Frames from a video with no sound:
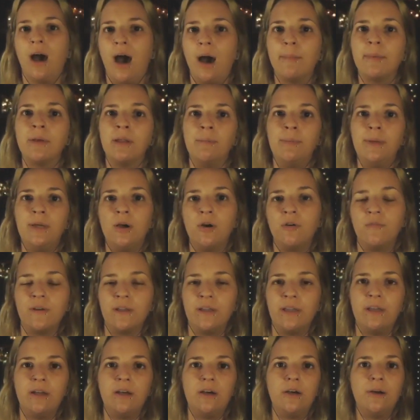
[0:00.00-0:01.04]
I'm going to be over
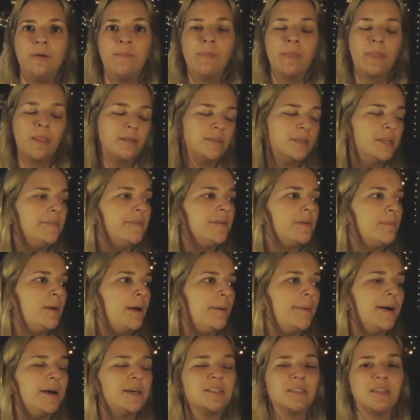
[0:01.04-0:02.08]
here living my
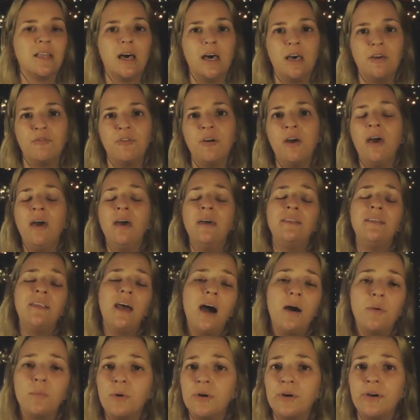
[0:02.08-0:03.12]
best life,
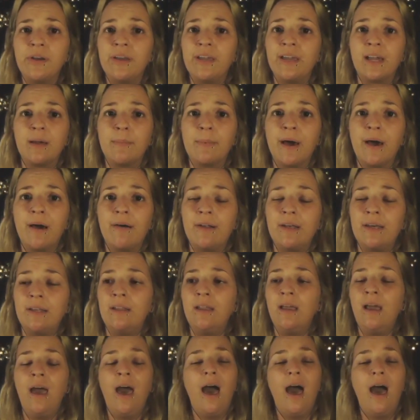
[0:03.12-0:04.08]
not worrying about it.